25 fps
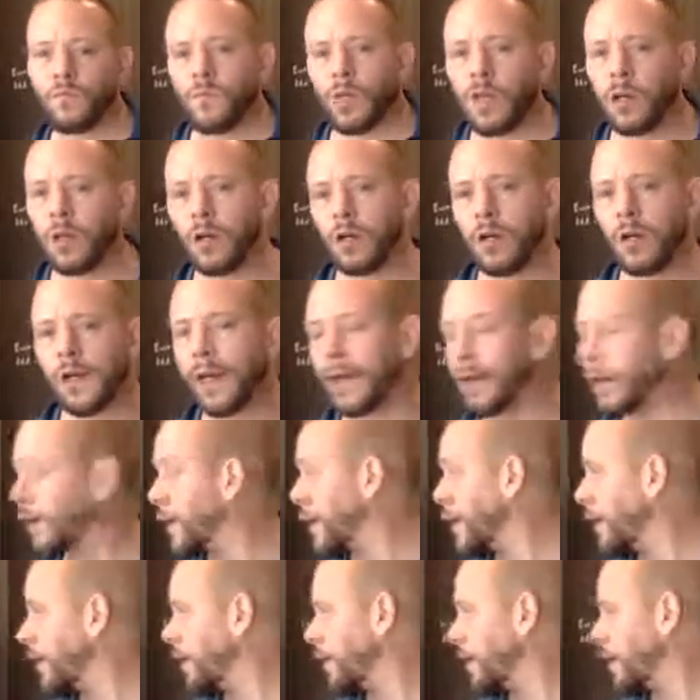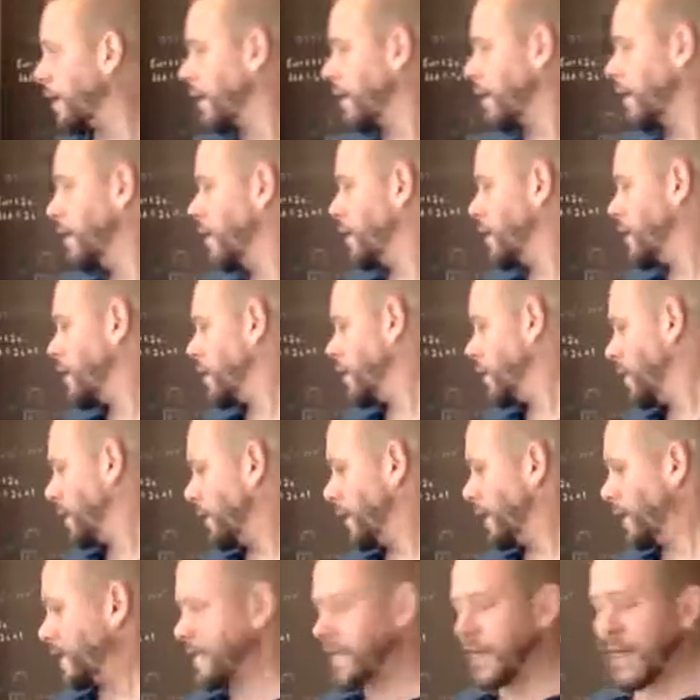All right,
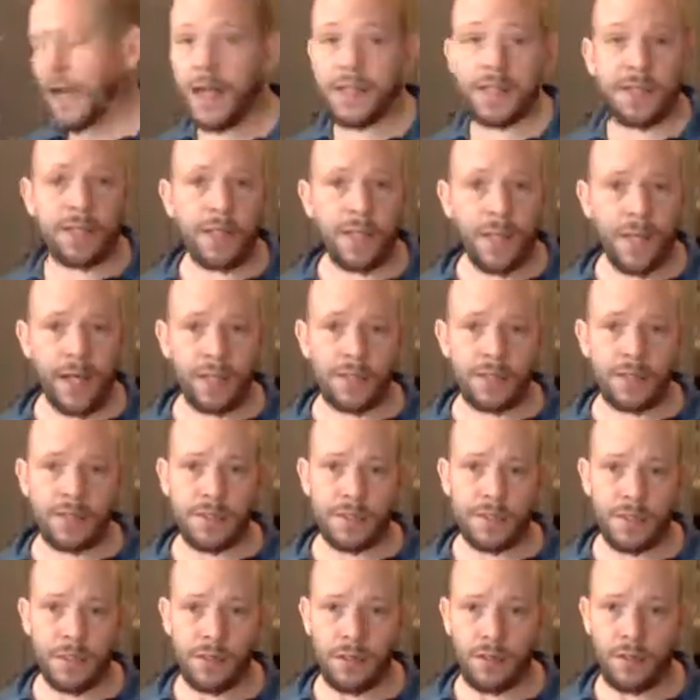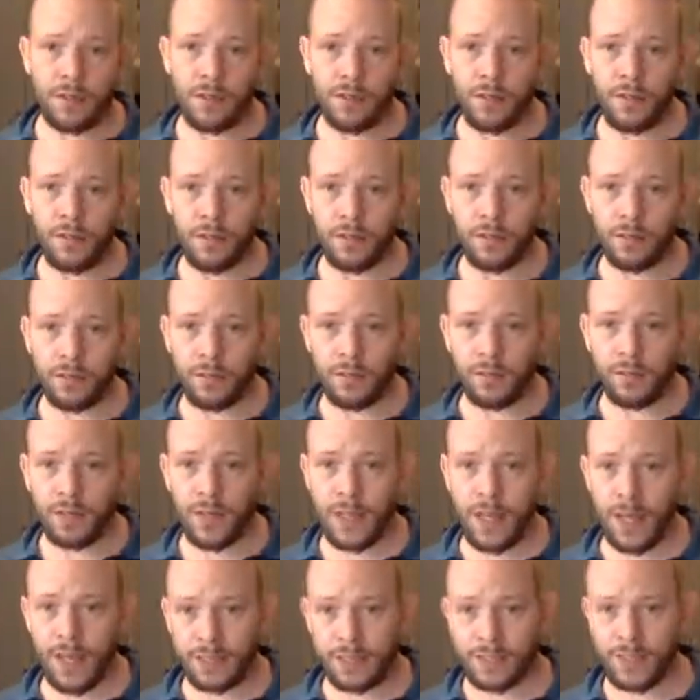that's cats and axes.
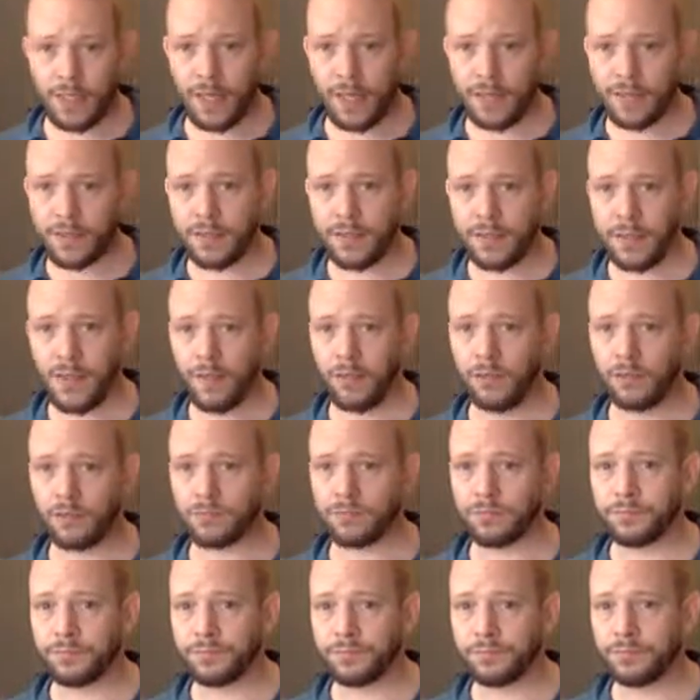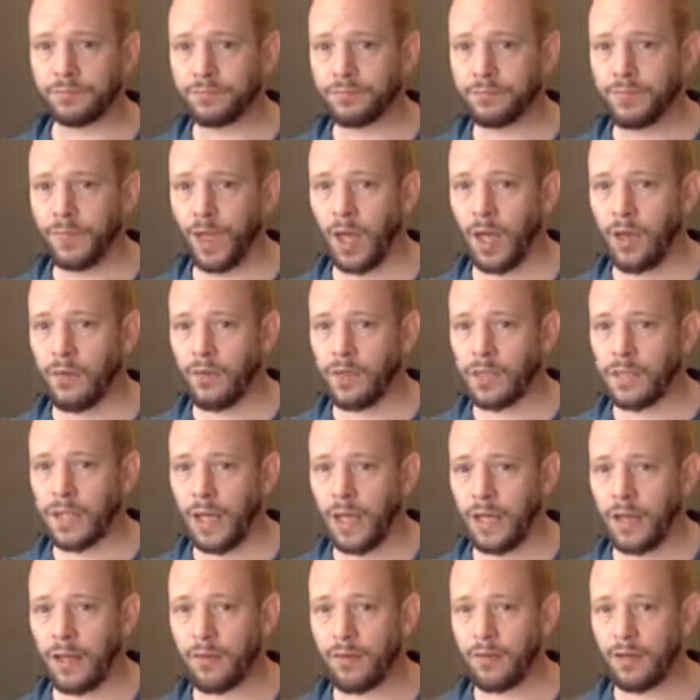Cats and axes out. Kind of a
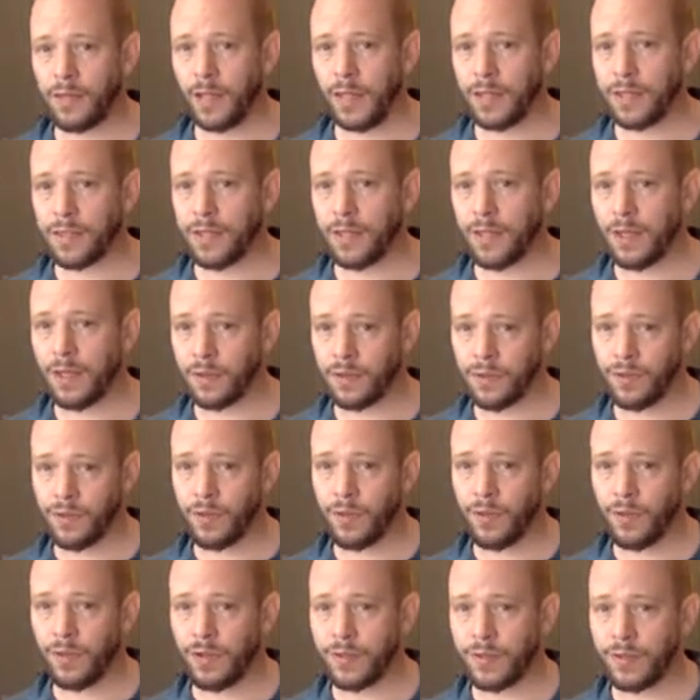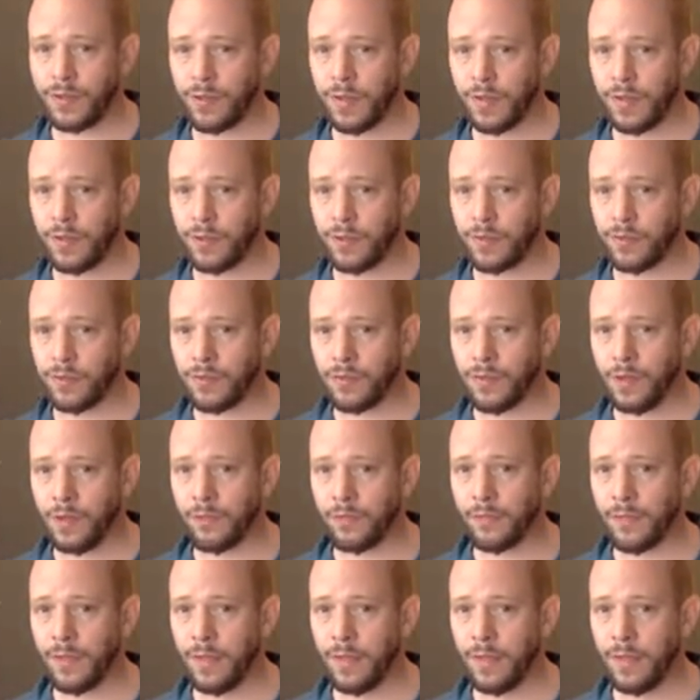sad day for cats and axes. We lost Faith yesterday.